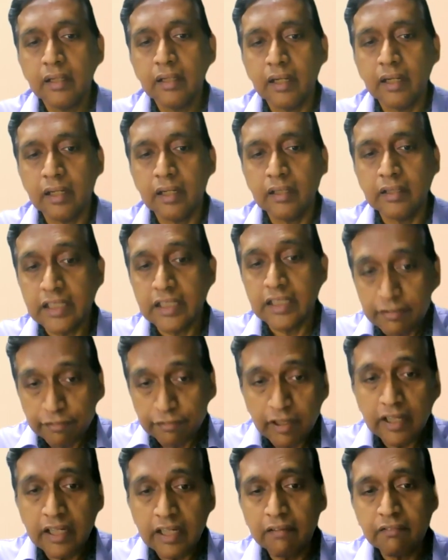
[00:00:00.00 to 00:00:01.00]
the
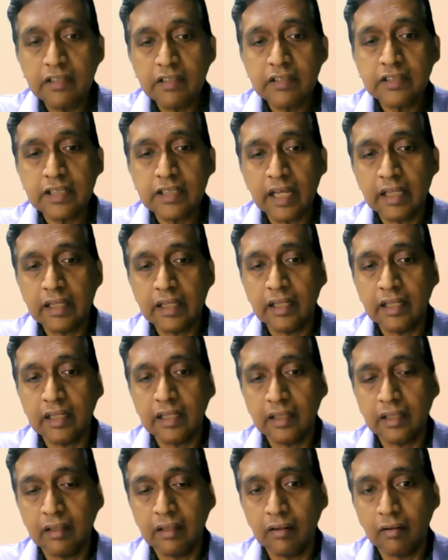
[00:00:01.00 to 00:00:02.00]
different levels at
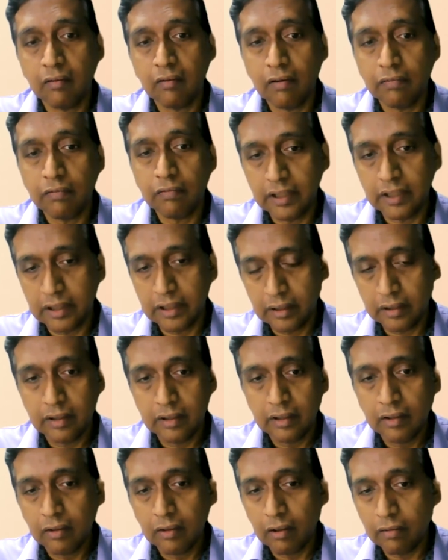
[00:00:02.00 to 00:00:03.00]

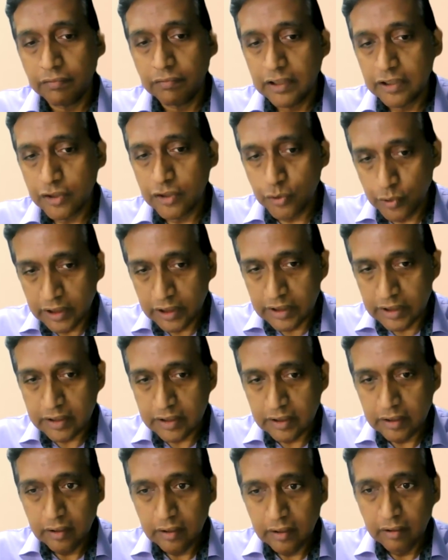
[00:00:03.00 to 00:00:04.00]
the students,